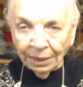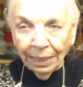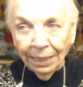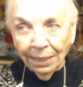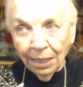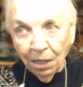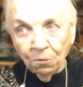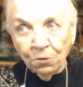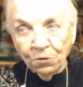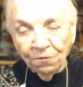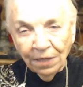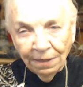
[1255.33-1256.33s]
And I was
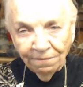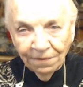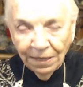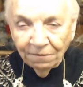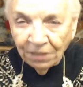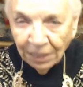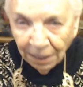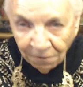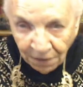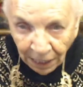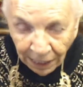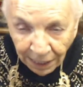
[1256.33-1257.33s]
five, five and a half.
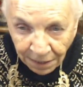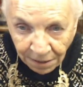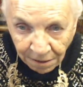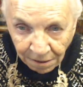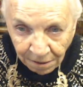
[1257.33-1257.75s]
I had to